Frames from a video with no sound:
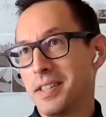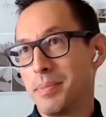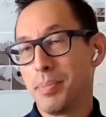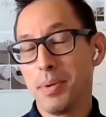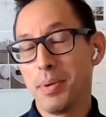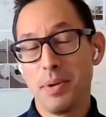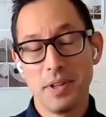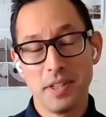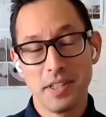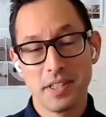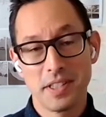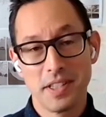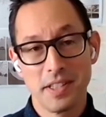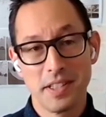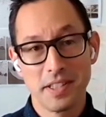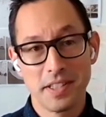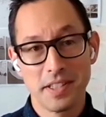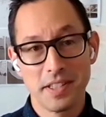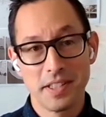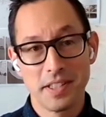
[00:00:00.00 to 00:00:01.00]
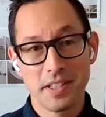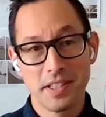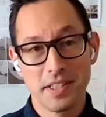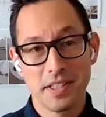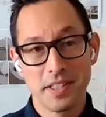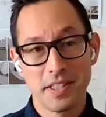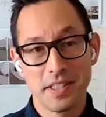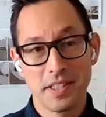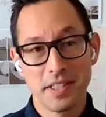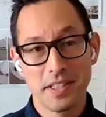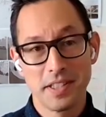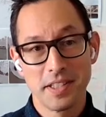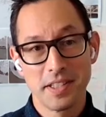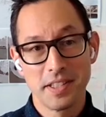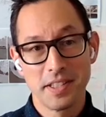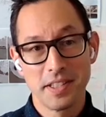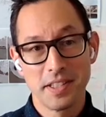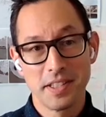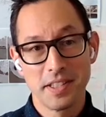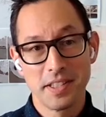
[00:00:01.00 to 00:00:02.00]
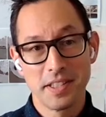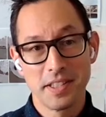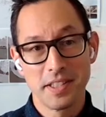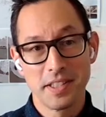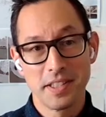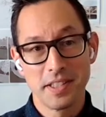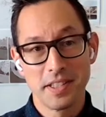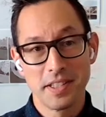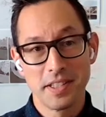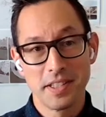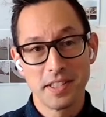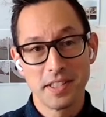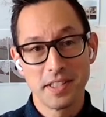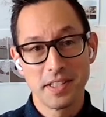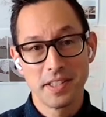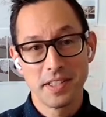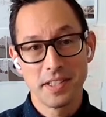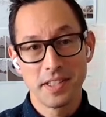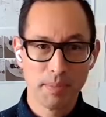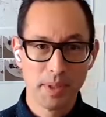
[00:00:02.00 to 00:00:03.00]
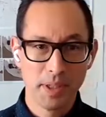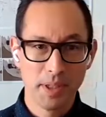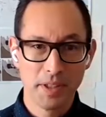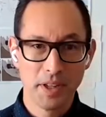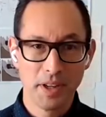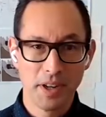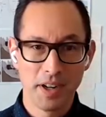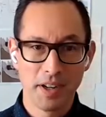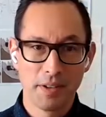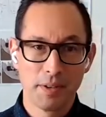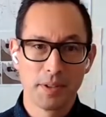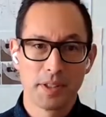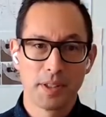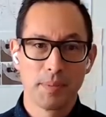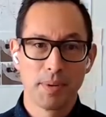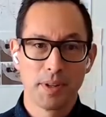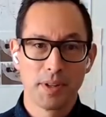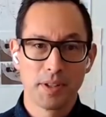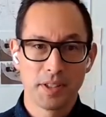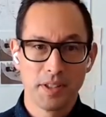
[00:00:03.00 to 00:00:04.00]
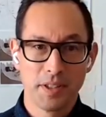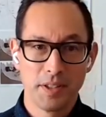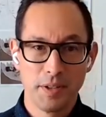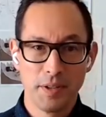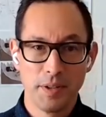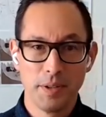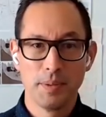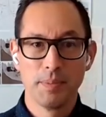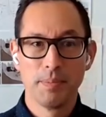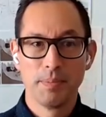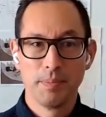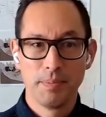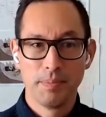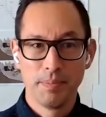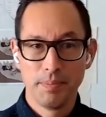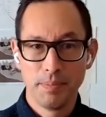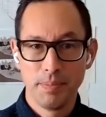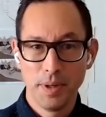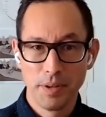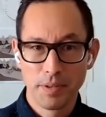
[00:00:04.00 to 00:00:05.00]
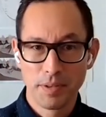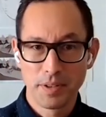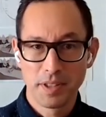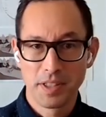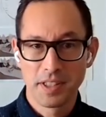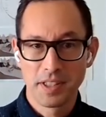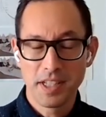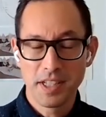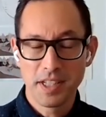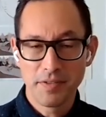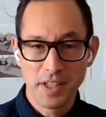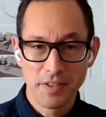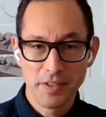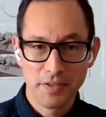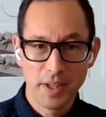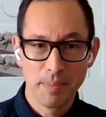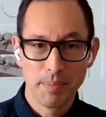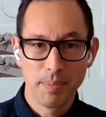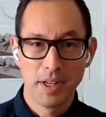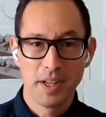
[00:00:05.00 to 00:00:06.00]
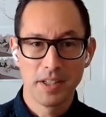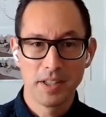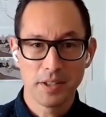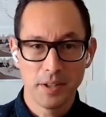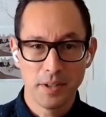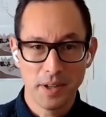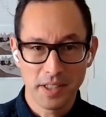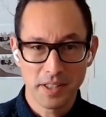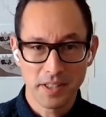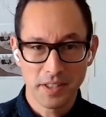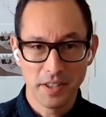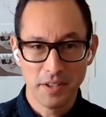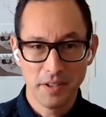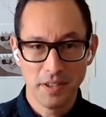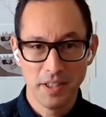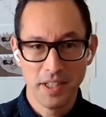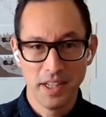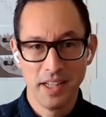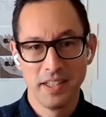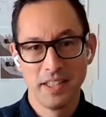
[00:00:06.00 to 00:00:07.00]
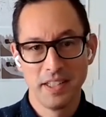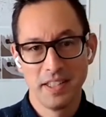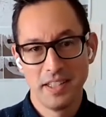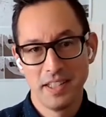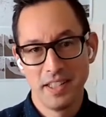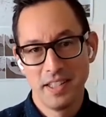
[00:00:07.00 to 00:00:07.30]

importance in the sense of there used to be this concept of the master builder. It was the person who both conceived of it, but also executed it.